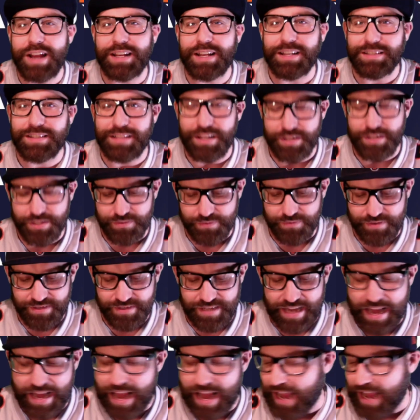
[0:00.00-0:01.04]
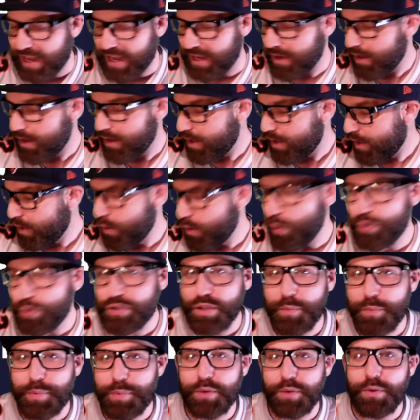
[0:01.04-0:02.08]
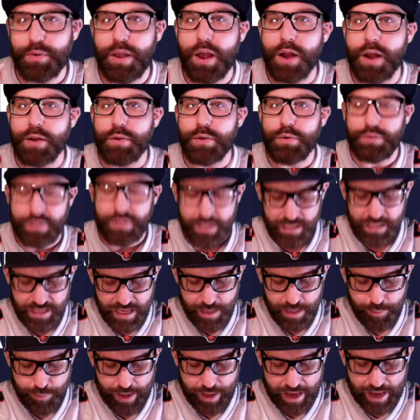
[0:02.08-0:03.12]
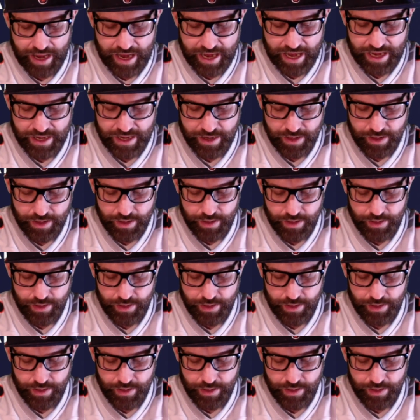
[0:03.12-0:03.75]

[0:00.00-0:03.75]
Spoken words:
extensions for Dak and who's going to be around and who's going to get paid.